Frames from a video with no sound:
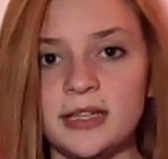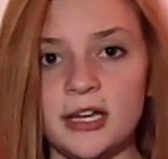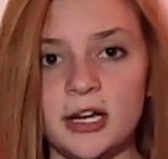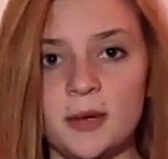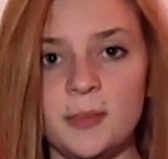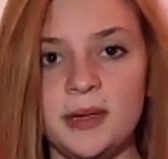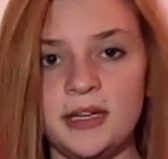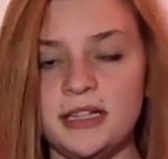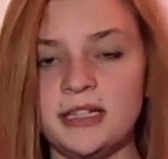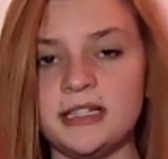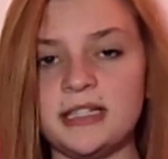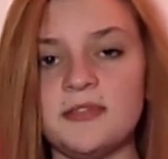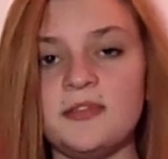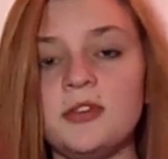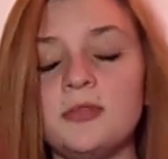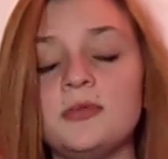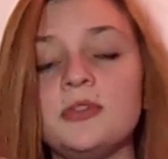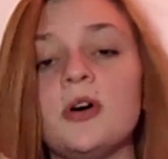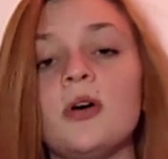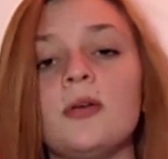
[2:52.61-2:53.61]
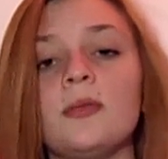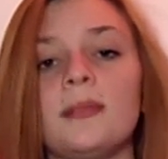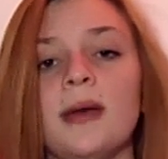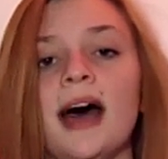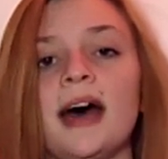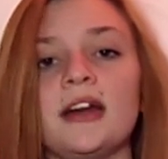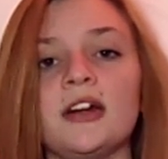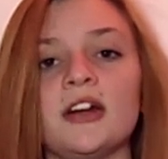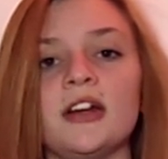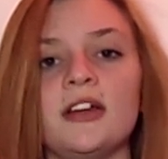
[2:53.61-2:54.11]
Their opinions of you don't
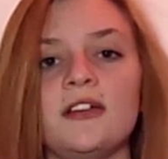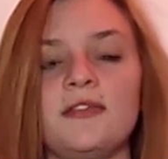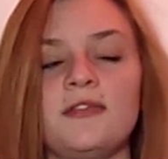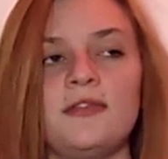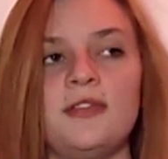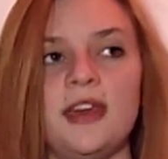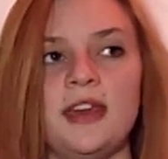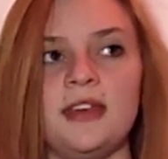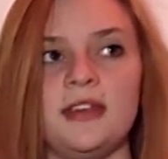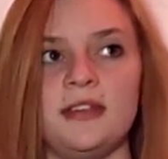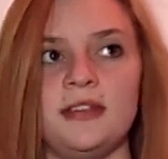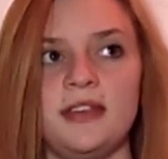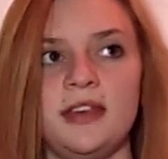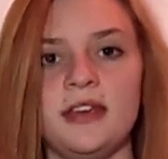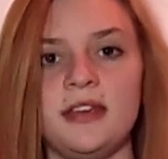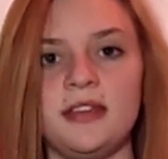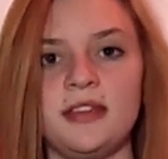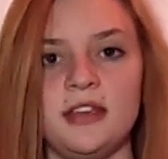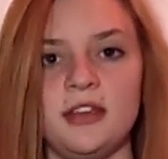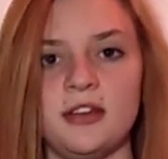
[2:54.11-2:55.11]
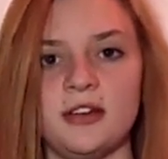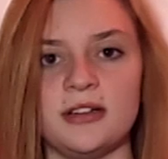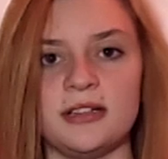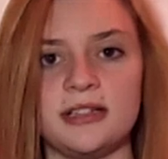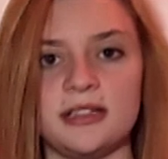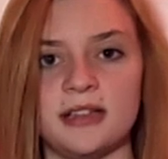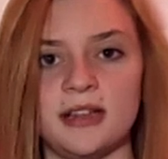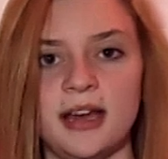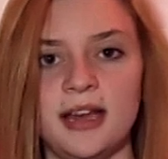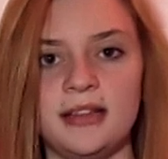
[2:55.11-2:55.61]
matter. If they think that you're a
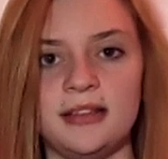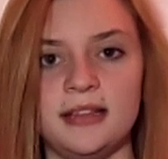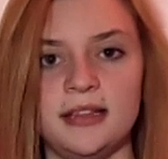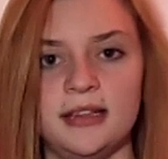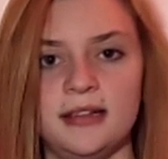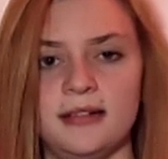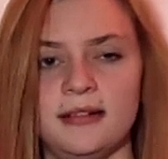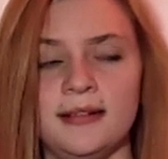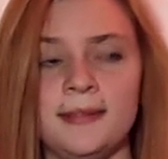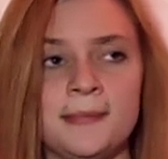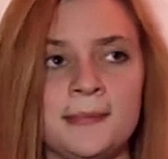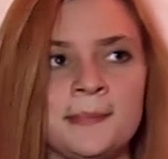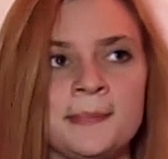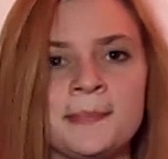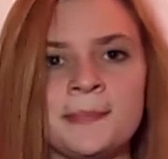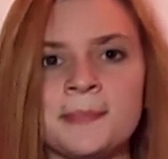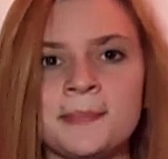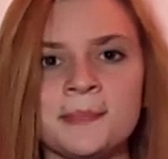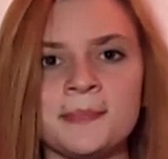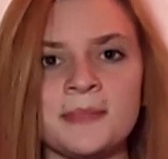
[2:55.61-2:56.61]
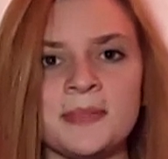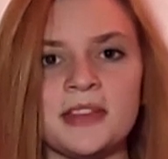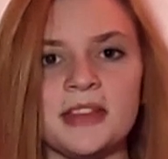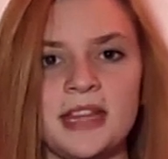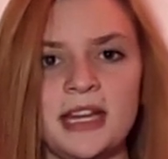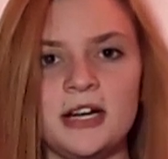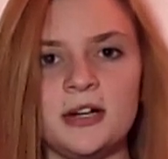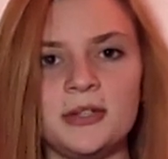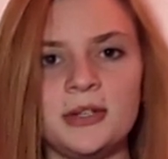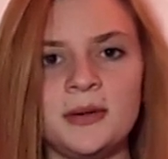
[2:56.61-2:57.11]
slut, then
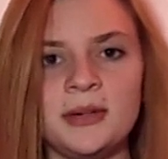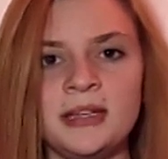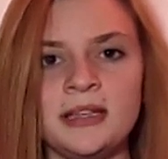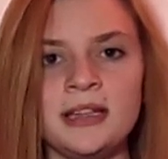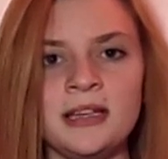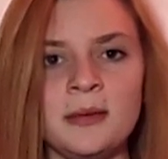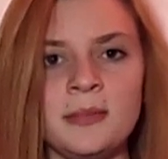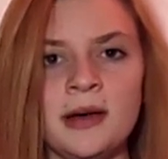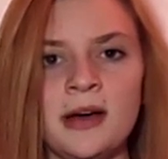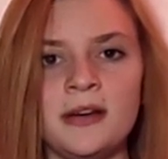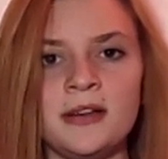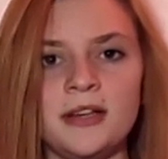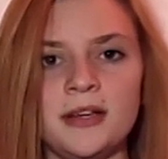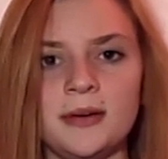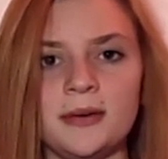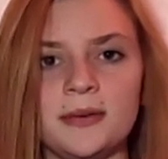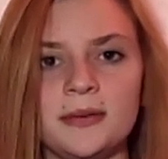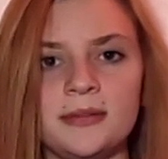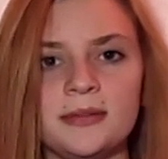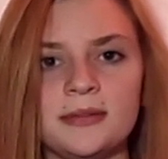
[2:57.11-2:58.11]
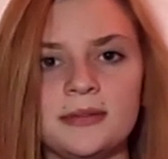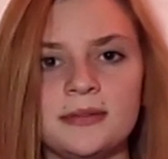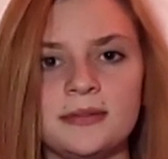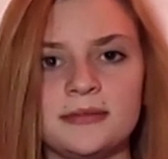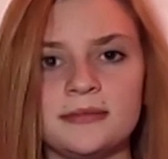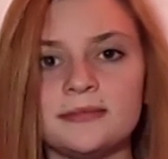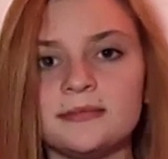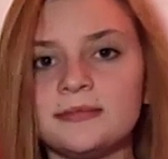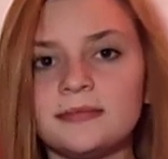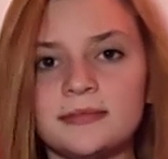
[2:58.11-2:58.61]
they don't know anything about you.
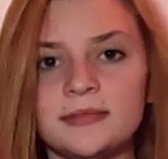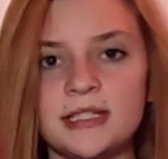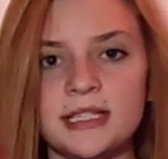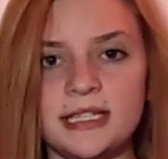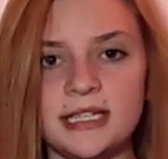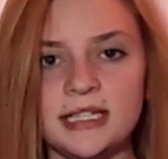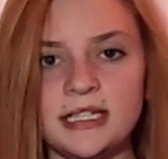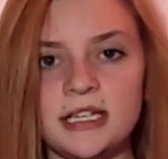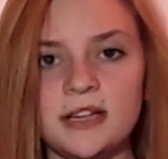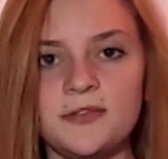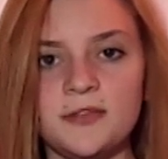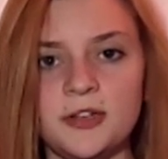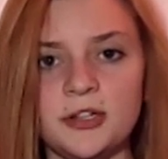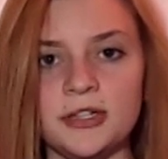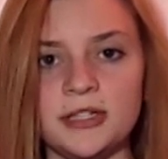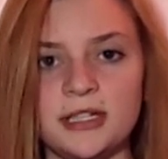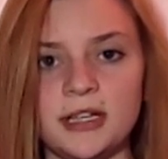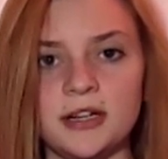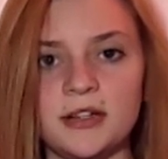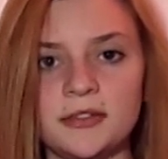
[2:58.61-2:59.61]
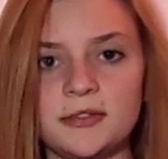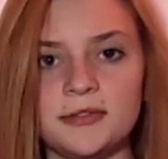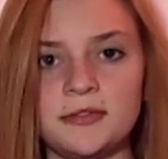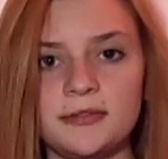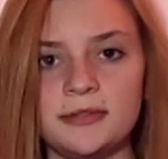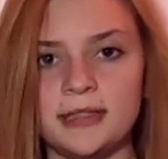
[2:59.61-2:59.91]
Stand up for yourself.